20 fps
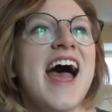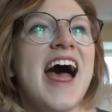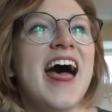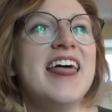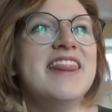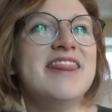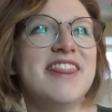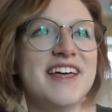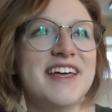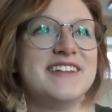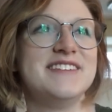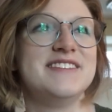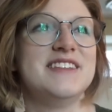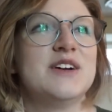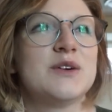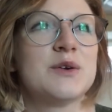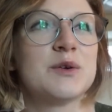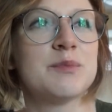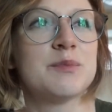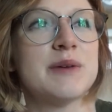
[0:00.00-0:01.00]
And then
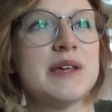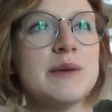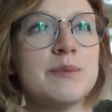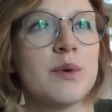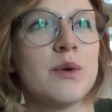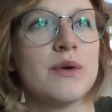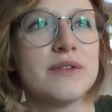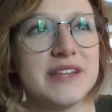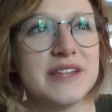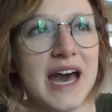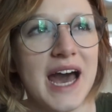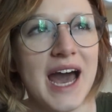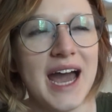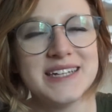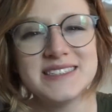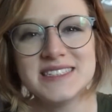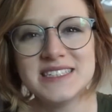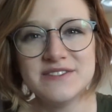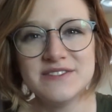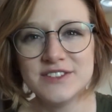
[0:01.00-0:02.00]
there were people that I
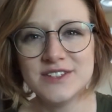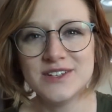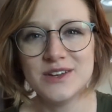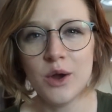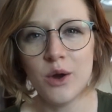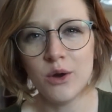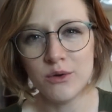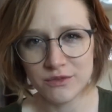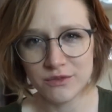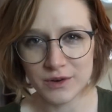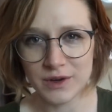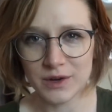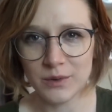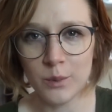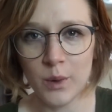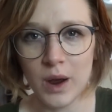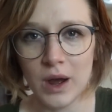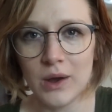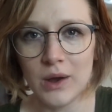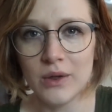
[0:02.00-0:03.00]
didn't even know very
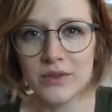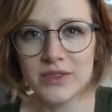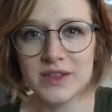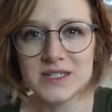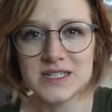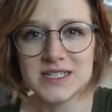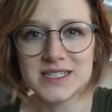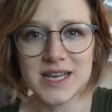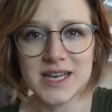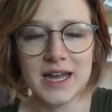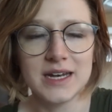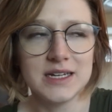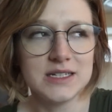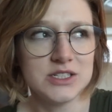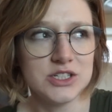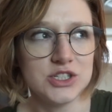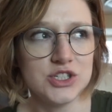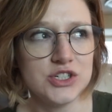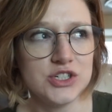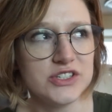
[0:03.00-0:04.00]
well that decided
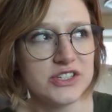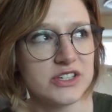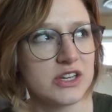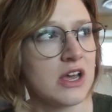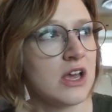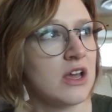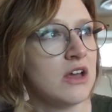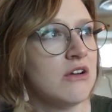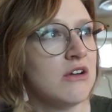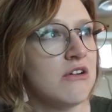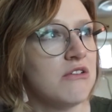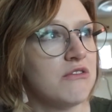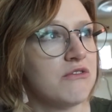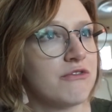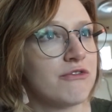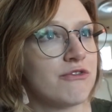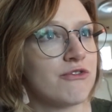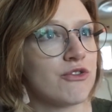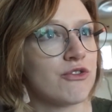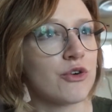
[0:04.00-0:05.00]
to just
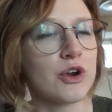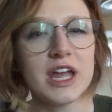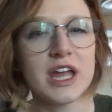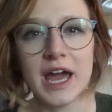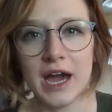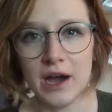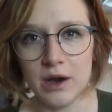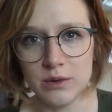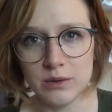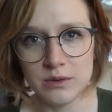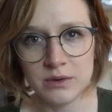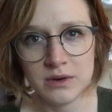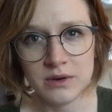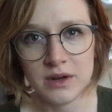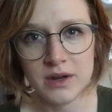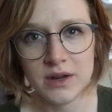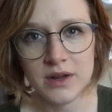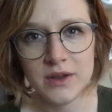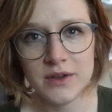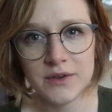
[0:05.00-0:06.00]
freak out
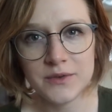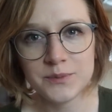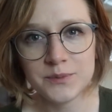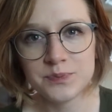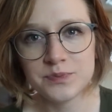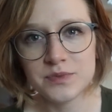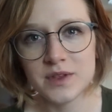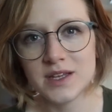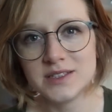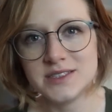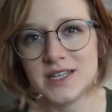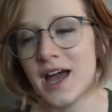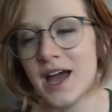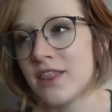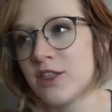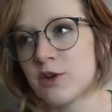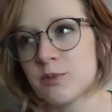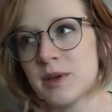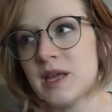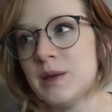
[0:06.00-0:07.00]
to
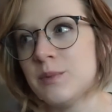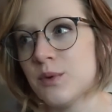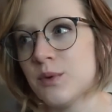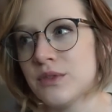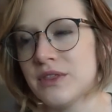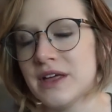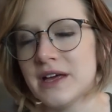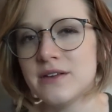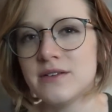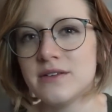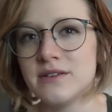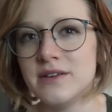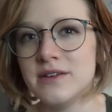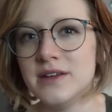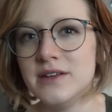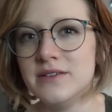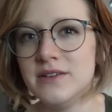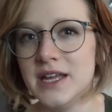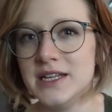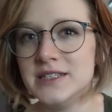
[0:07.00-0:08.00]
other people that
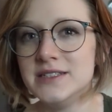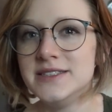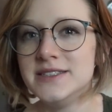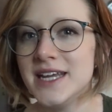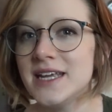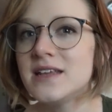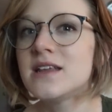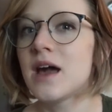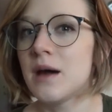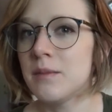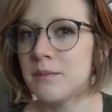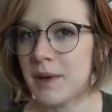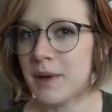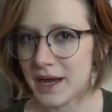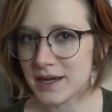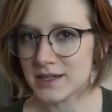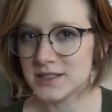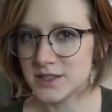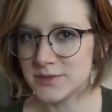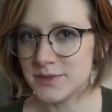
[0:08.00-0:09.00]
it did come
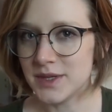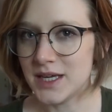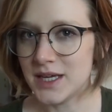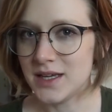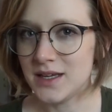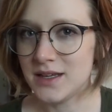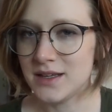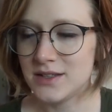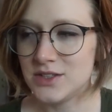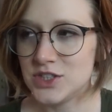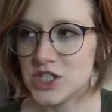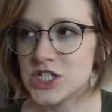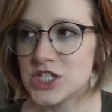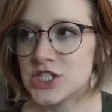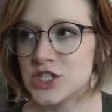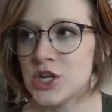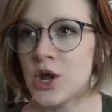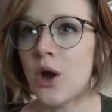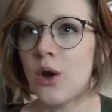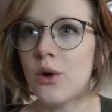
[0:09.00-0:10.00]
back to me.
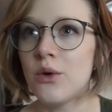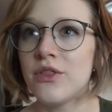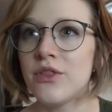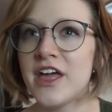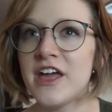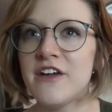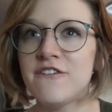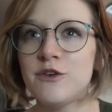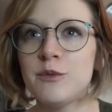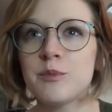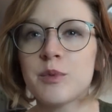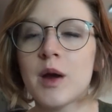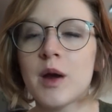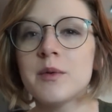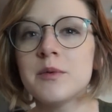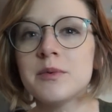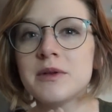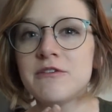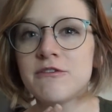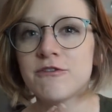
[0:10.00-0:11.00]
Just know that if you
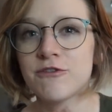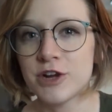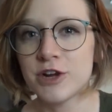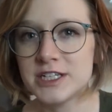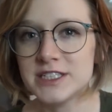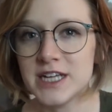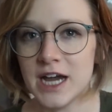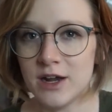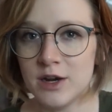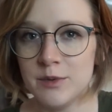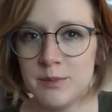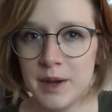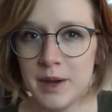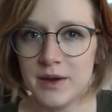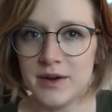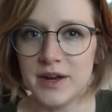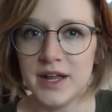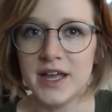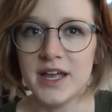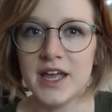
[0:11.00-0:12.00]
probably freaked out
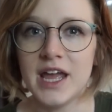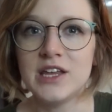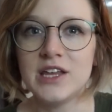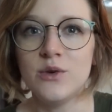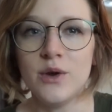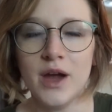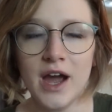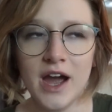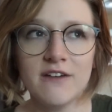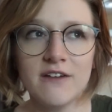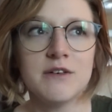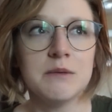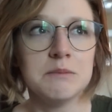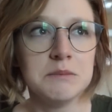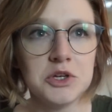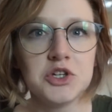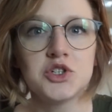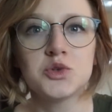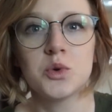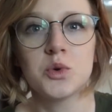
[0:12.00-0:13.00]
about it and you have a
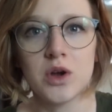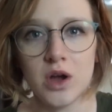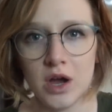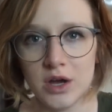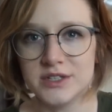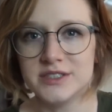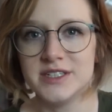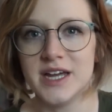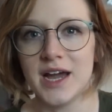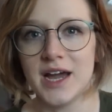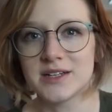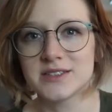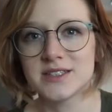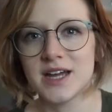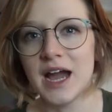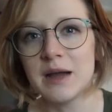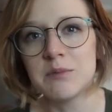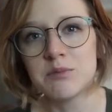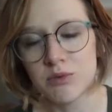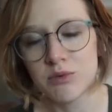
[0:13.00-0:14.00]
mutual contact,
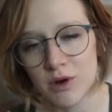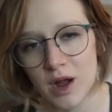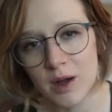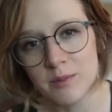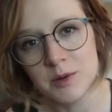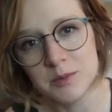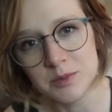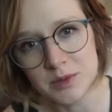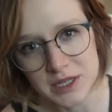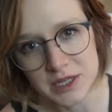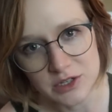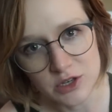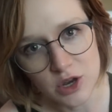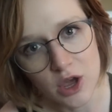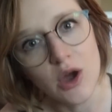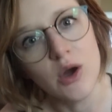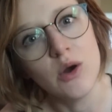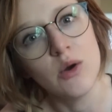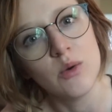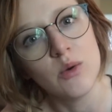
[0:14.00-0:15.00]
I probably
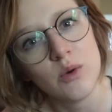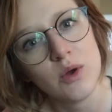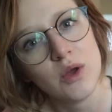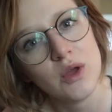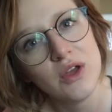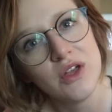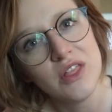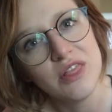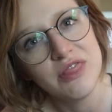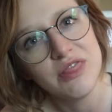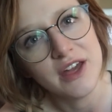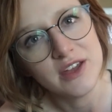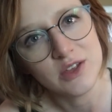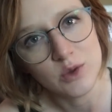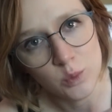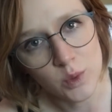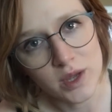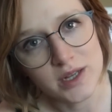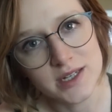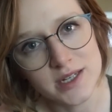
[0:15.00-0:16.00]
know that
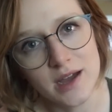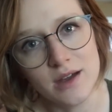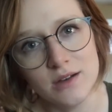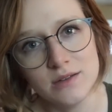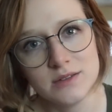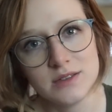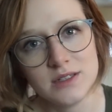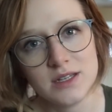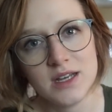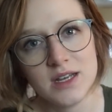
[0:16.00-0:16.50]
you wigged out.